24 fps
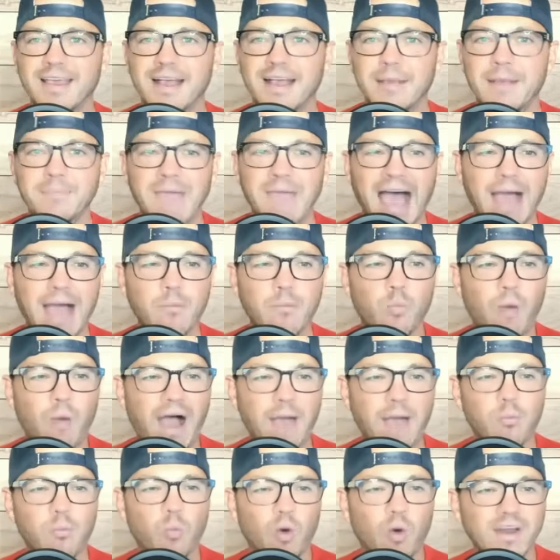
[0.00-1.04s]
I
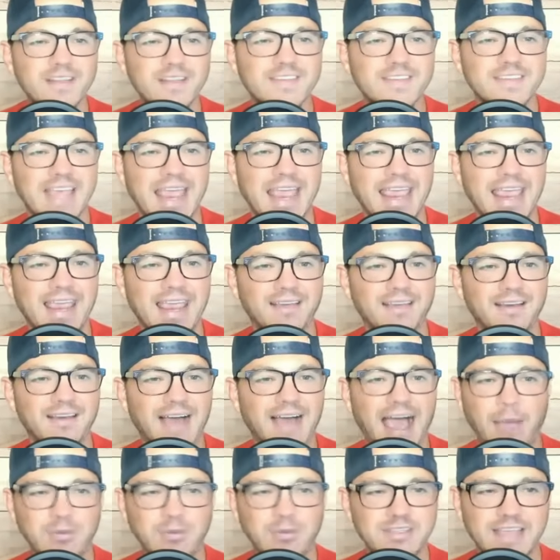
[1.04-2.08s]
want to say
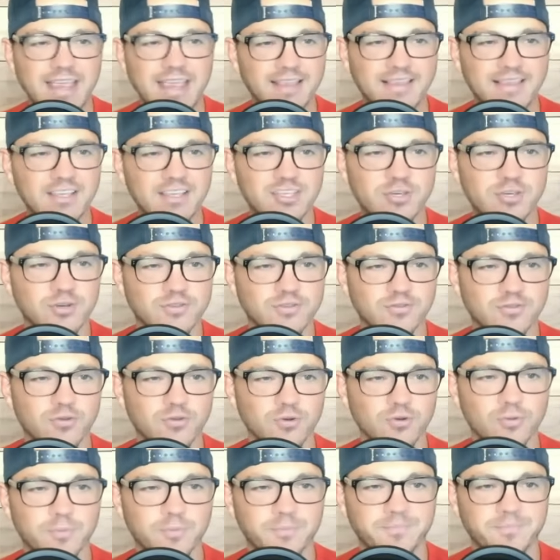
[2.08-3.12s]
I would take this year's
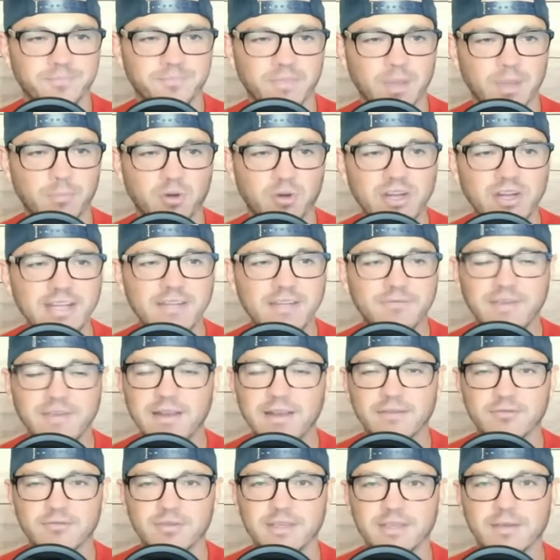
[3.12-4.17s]
group pretty
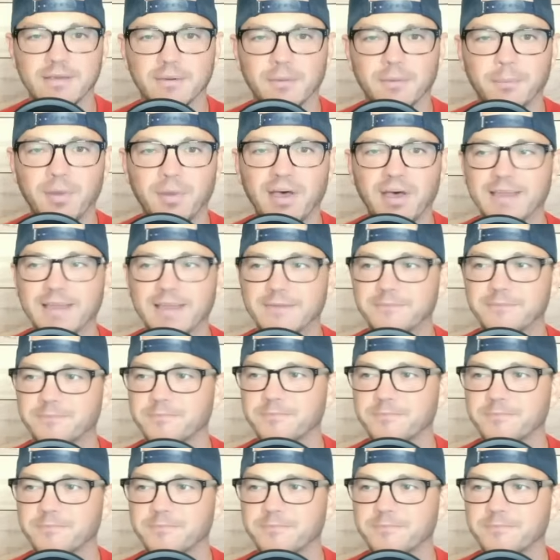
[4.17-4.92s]
definitively, but